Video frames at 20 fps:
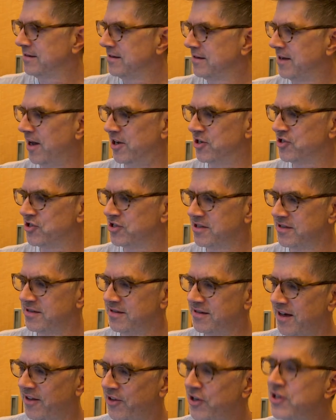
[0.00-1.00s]
gosh,
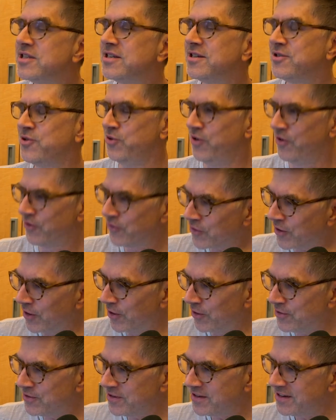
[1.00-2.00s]
at least 2 years
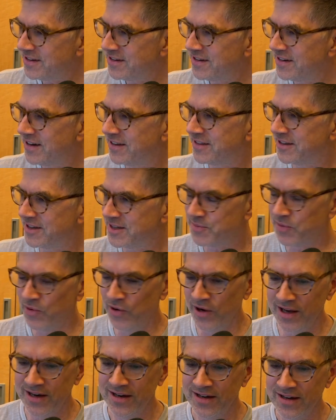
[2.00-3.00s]
ago at this
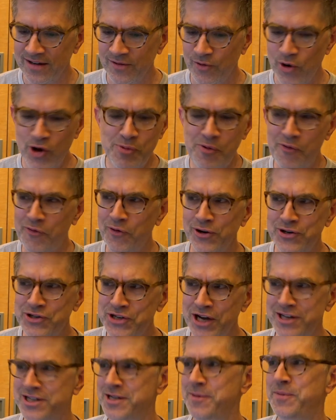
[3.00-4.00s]
point, well
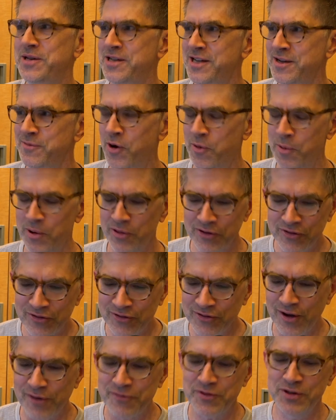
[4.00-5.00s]
before ChatGPT moment.
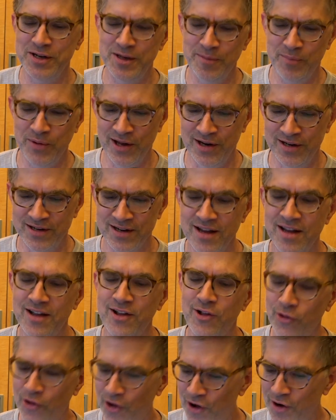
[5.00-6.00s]
This was off the deep end,
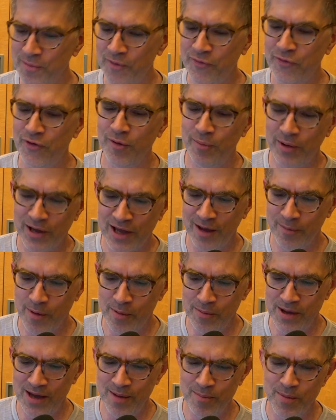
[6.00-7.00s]
long before it
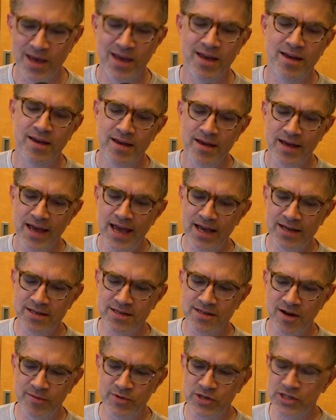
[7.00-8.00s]
became a meme.
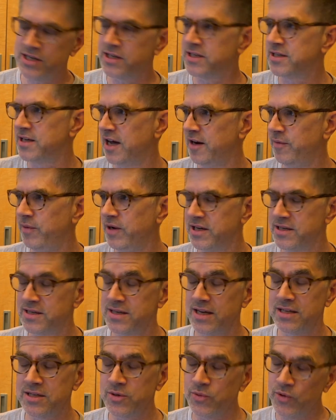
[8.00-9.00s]
And so I'm just excited
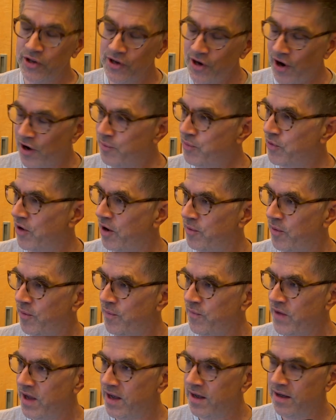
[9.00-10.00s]
because it's a really hard
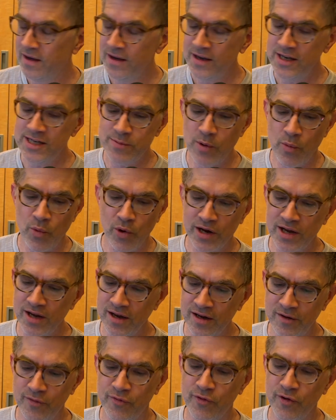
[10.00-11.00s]
problem. He's been
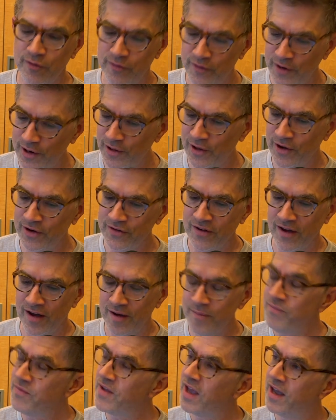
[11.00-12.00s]
working on it for a very long
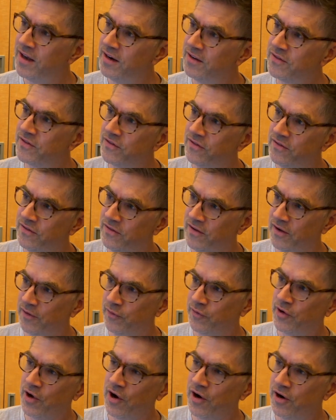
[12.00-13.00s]
time, and it's
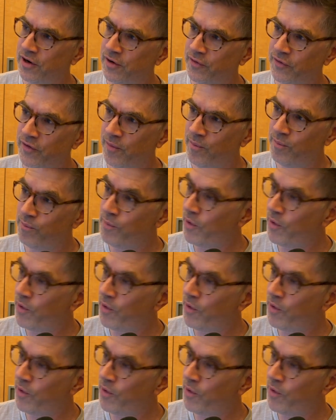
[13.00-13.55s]
Garg from